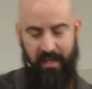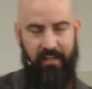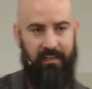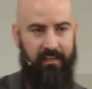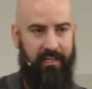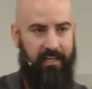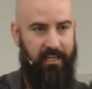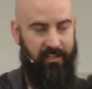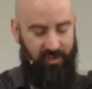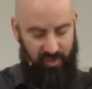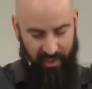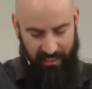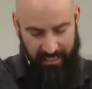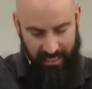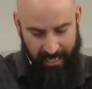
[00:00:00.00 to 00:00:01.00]
leads
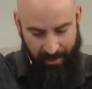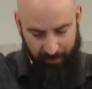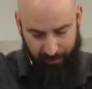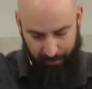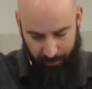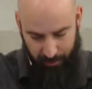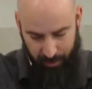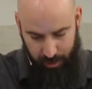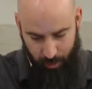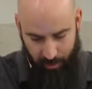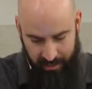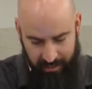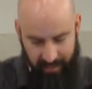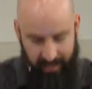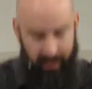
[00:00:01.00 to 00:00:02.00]
together to
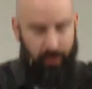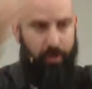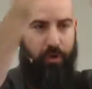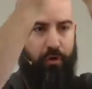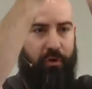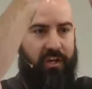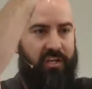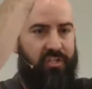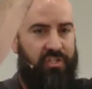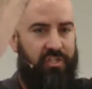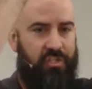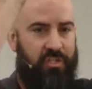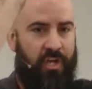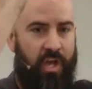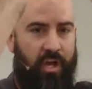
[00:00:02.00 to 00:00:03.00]
an
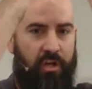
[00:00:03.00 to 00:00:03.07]
increased